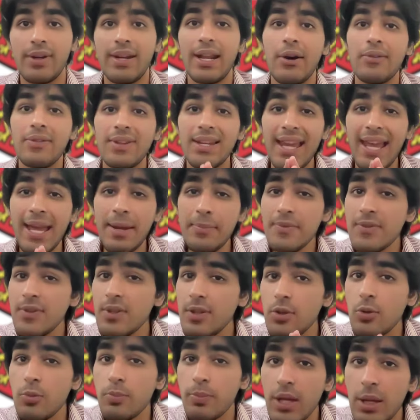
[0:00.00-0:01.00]
Now, the
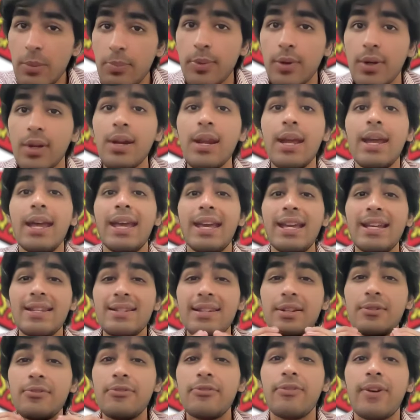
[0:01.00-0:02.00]
MCQ paper
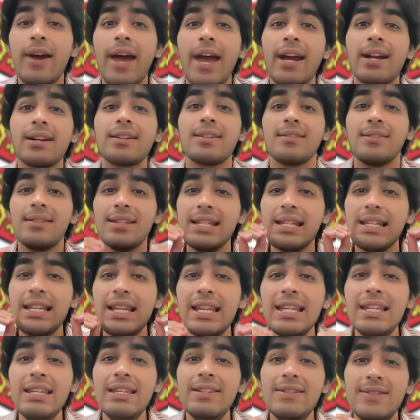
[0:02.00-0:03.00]
is in fact the
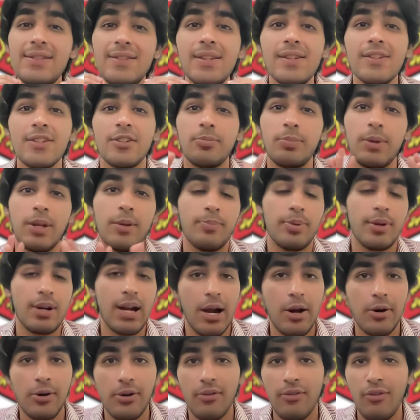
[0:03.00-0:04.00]
easiest
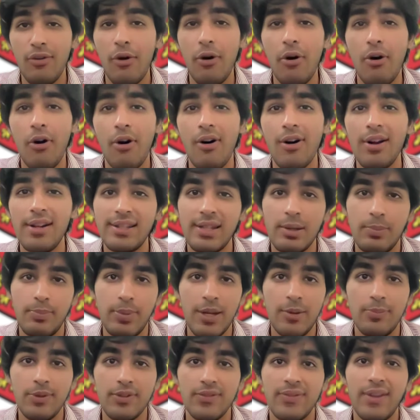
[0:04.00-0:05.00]
paper out of all the
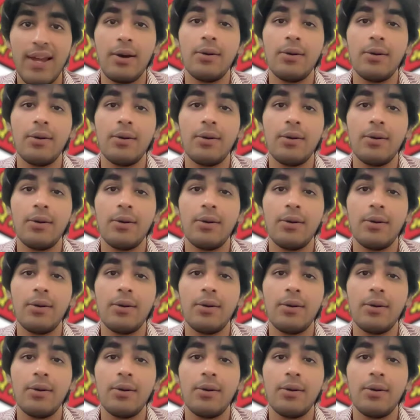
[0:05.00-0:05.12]
papers.